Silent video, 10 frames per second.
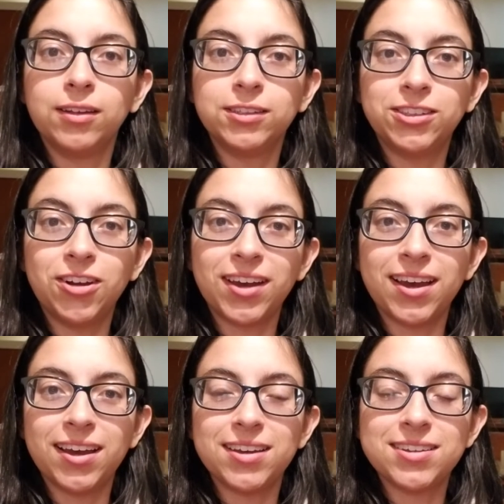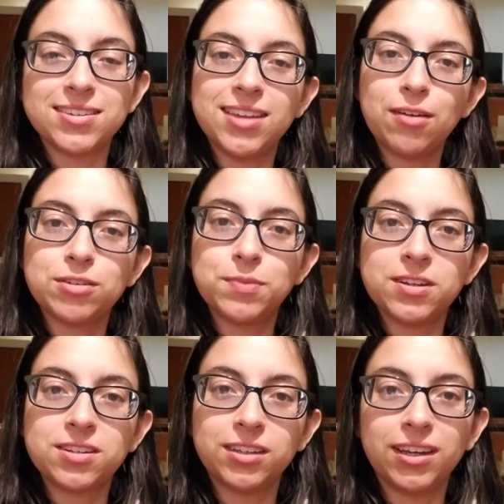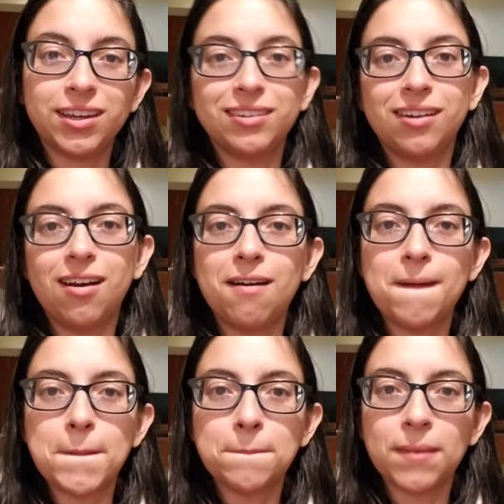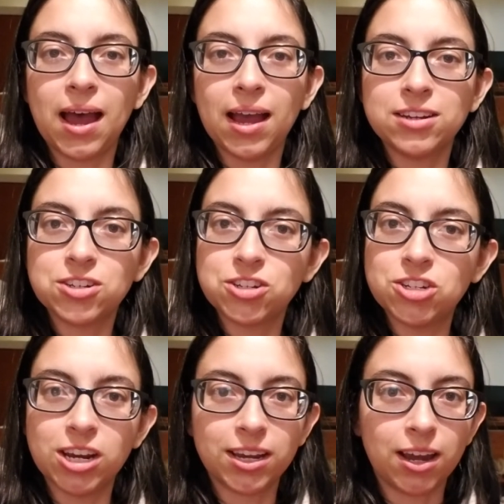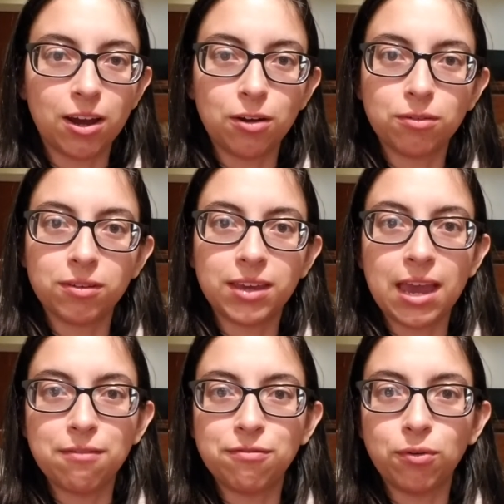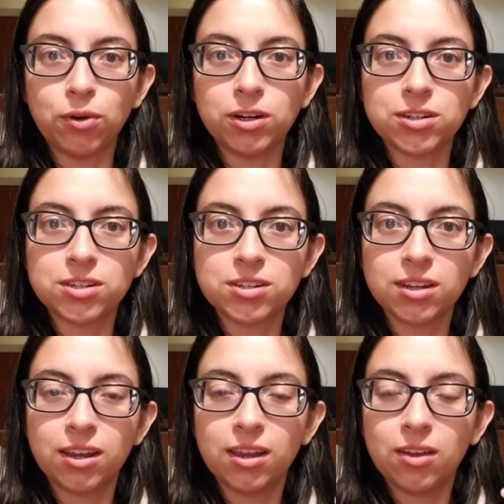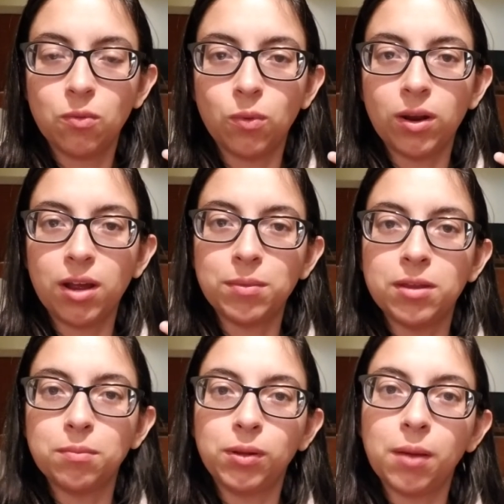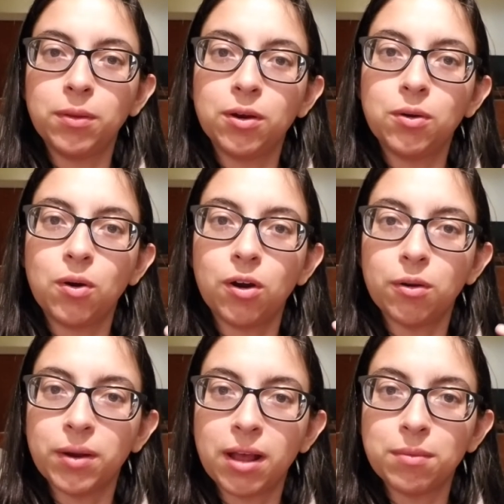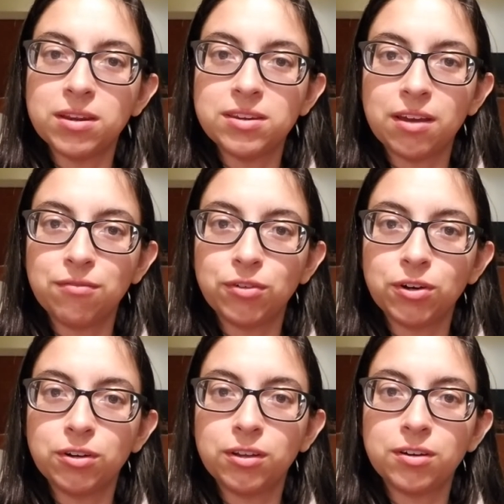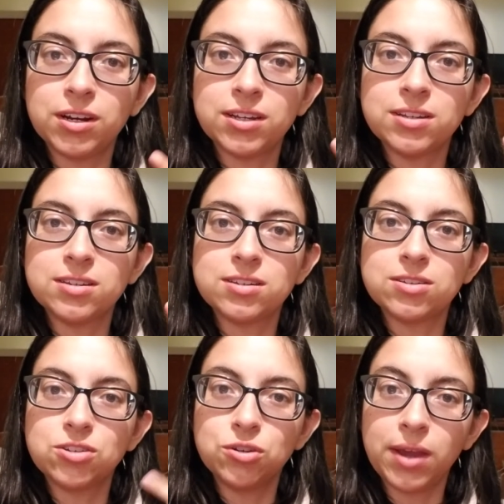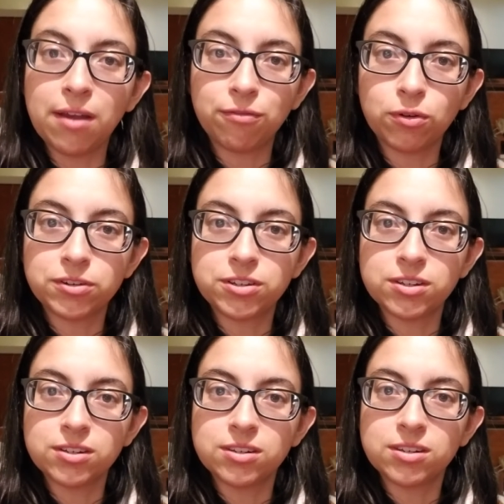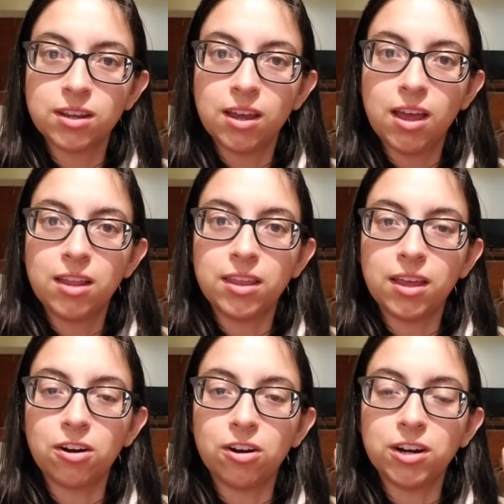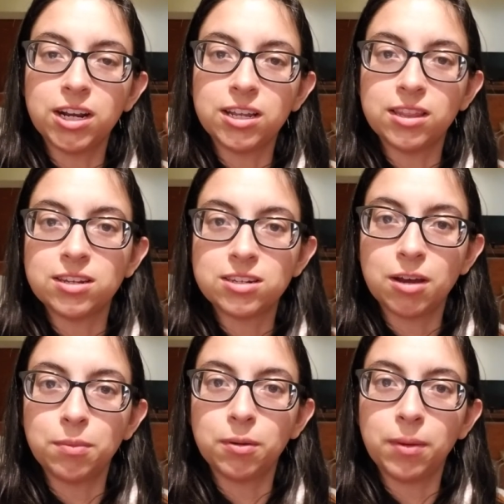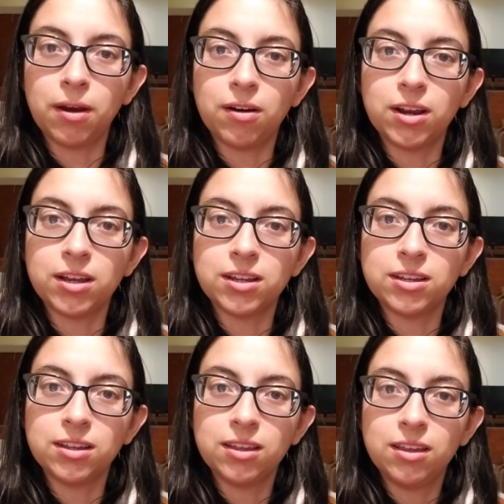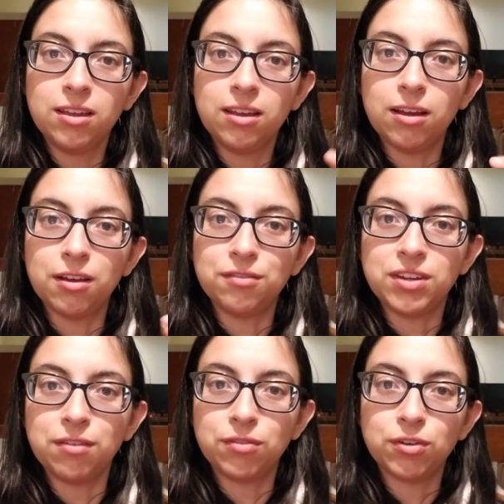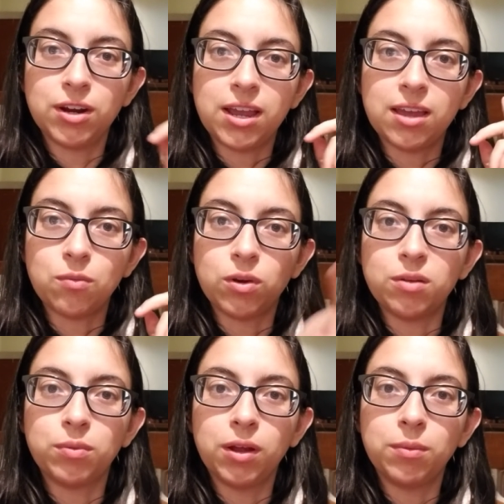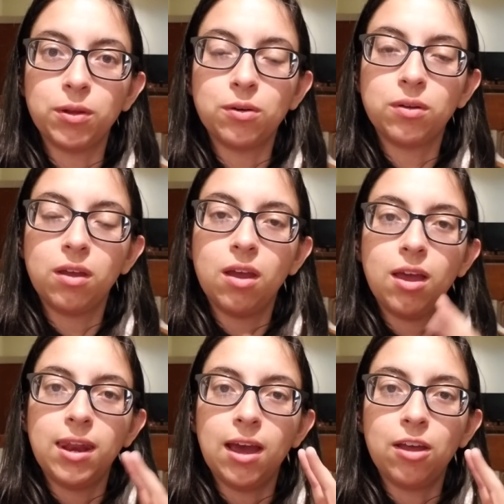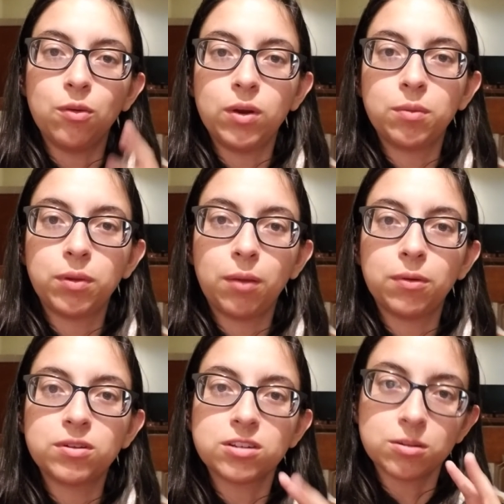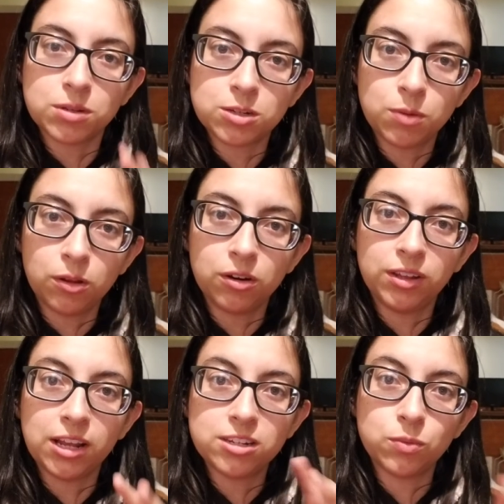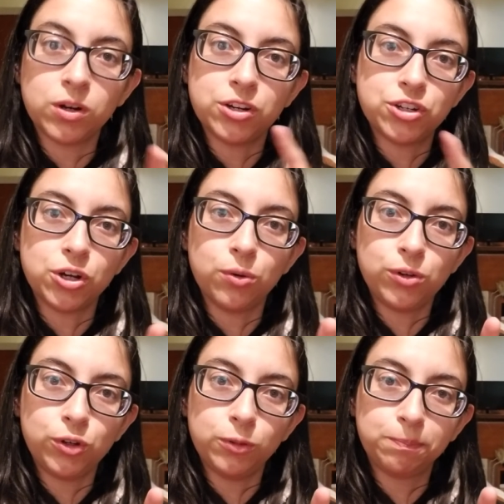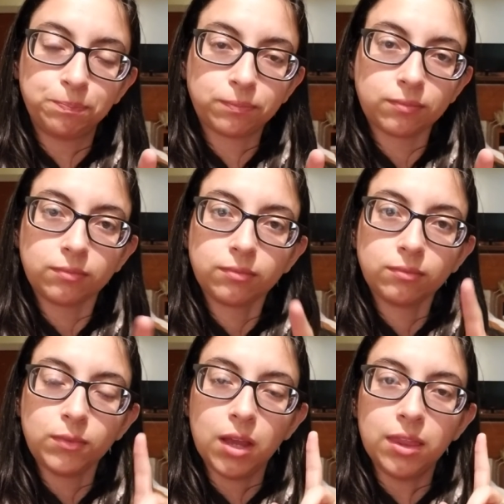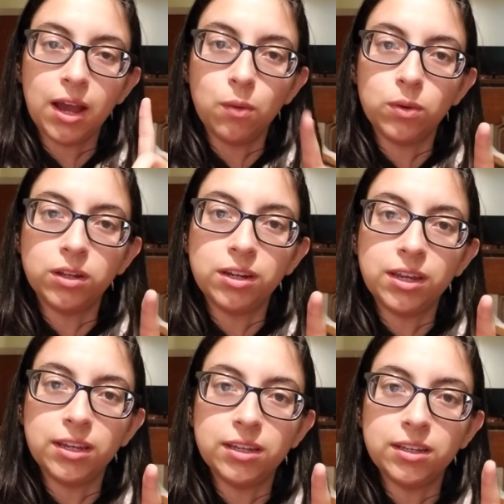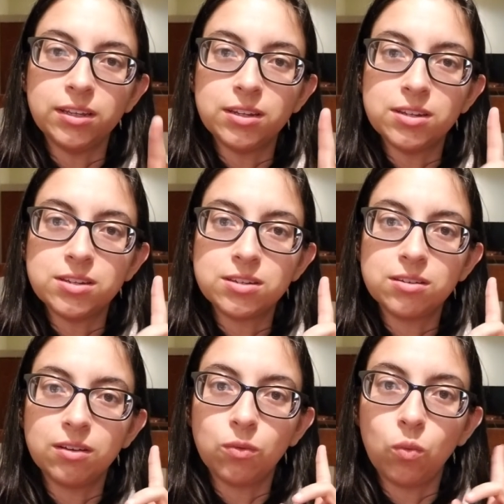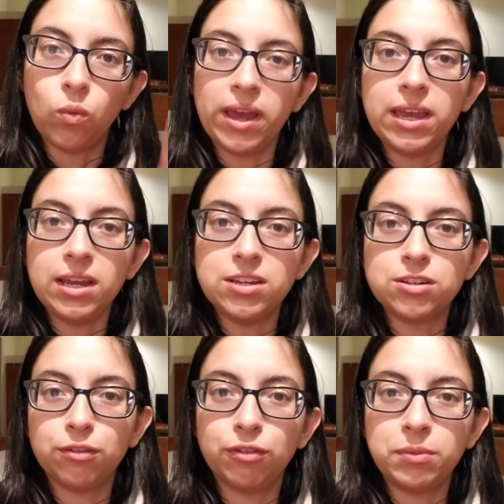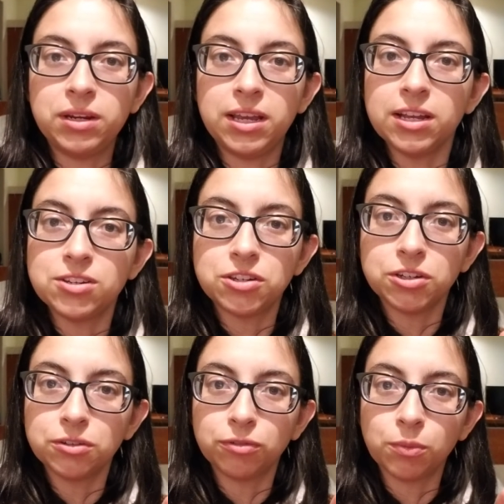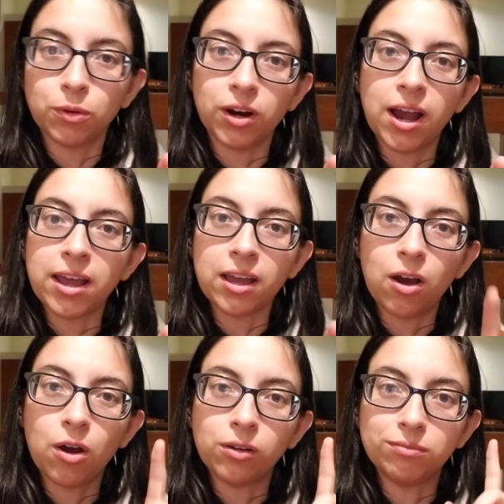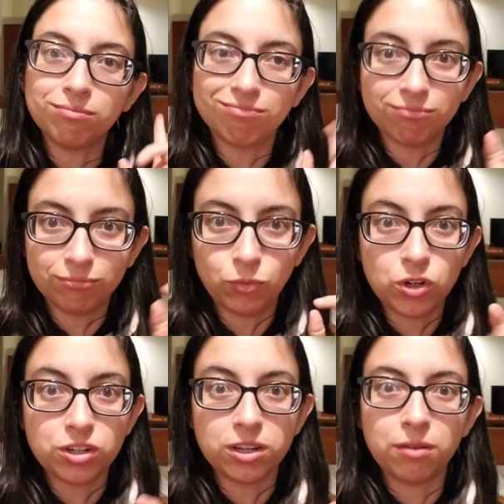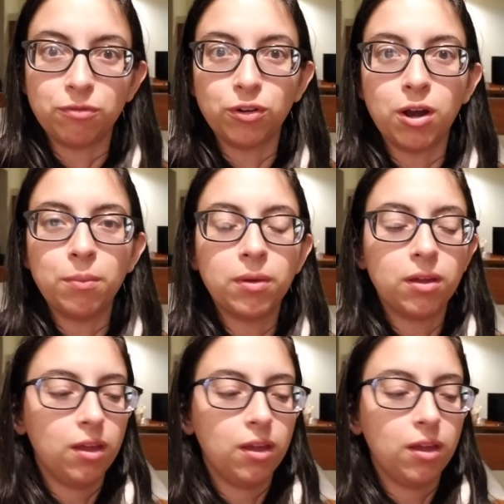So guys, that was basically it. Um, I just check out Game Force when I'm in Pueblo or when I'm in Denver. There is two Game Forces that are in the suburb area of Denver and one in Pueblo. Now the one in Pueblo is a little bit smaller. That's the one I showed you. That one is way easier for me to get to from where I uh, originally am from.